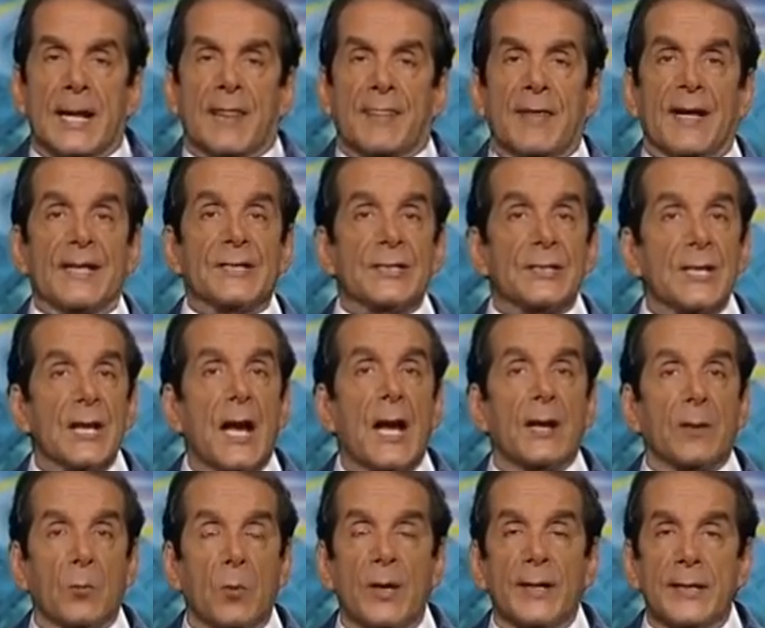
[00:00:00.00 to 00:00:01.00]
That's
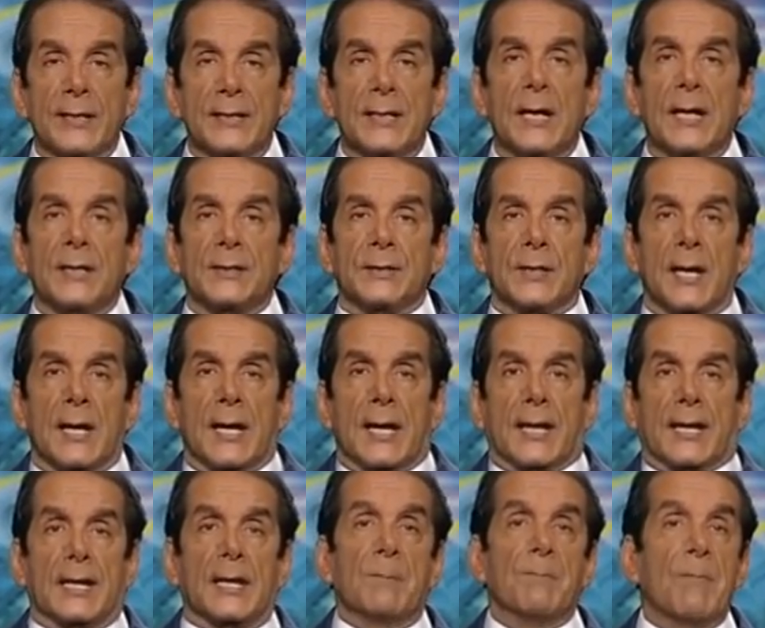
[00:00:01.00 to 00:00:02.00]
not what he does.
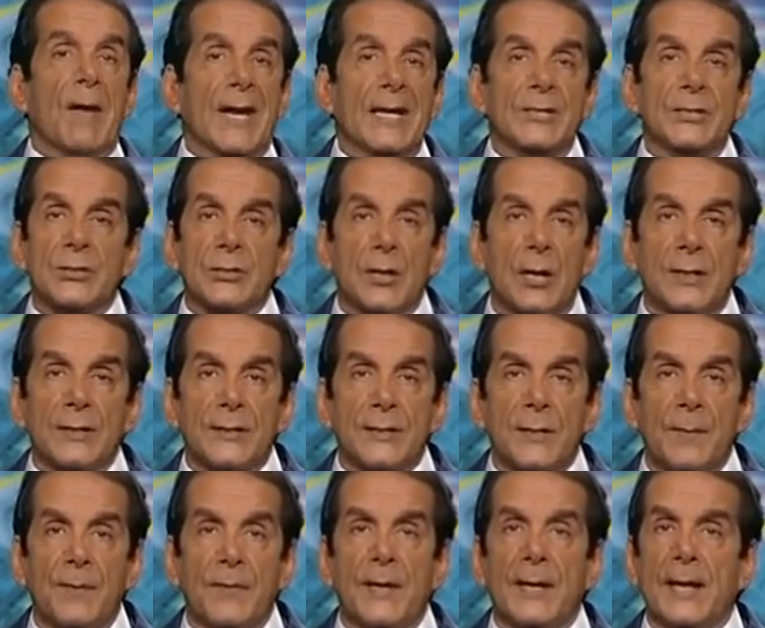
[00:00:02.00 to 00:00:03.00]
He may start
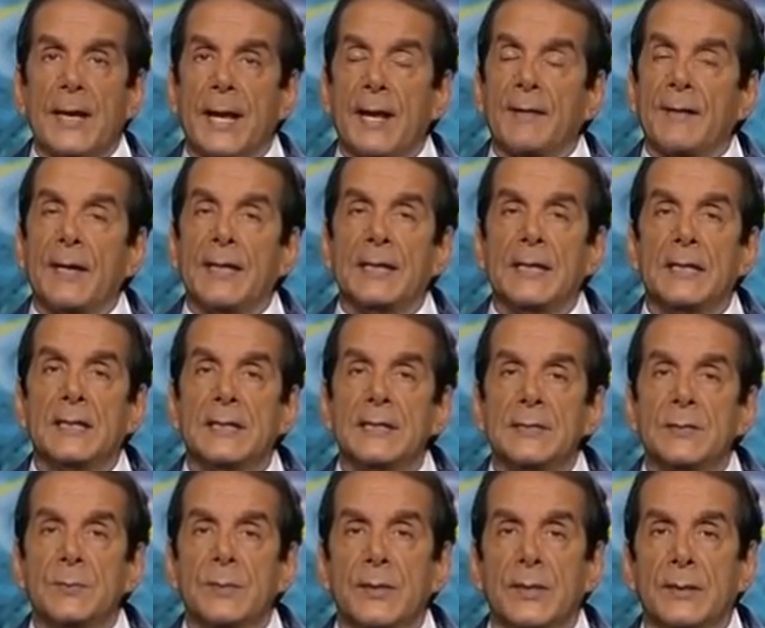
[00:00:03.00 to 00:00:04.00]
something, and then he
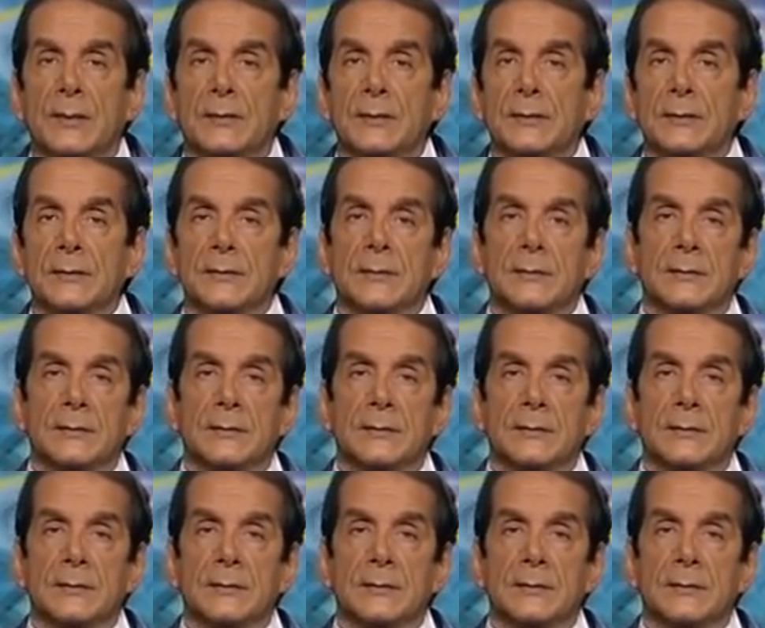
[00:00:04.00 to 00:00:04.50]
disappears.